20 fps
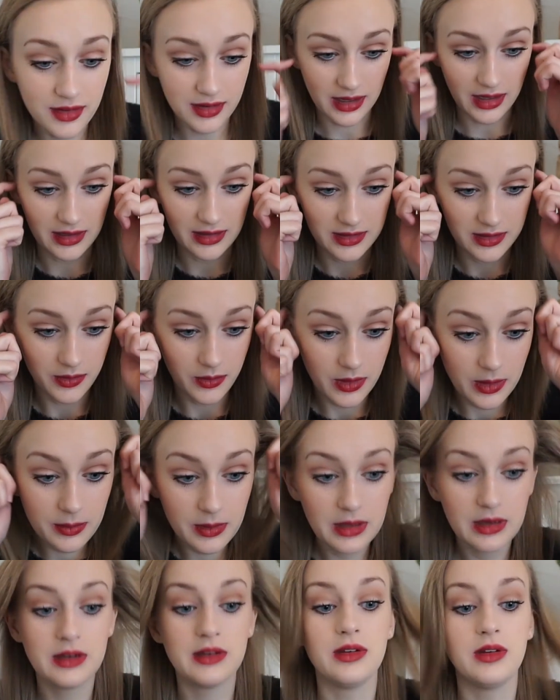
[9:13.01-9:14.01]
Okay, so what I'm
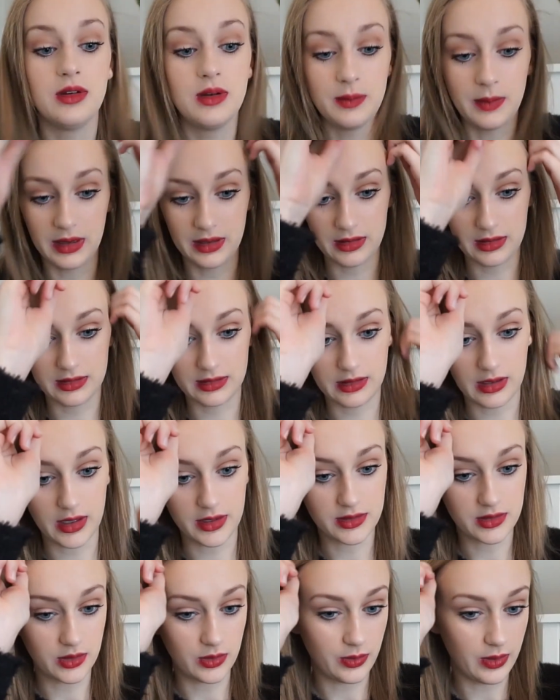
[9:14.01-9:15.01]
going to do to make this
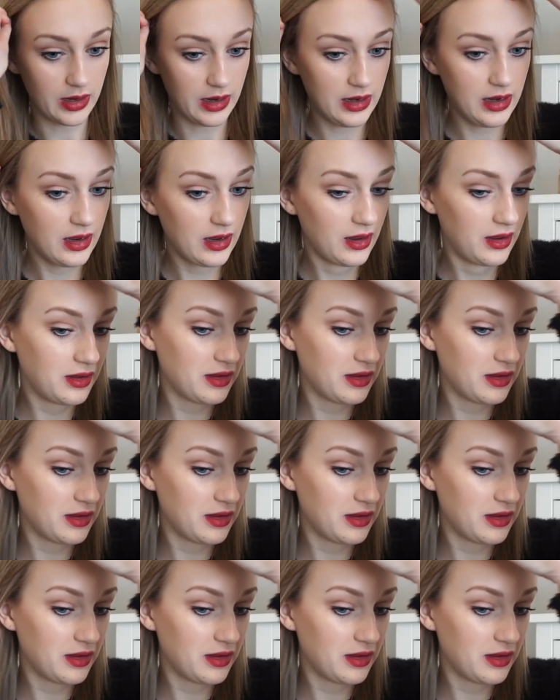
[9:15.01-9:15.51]
not so red,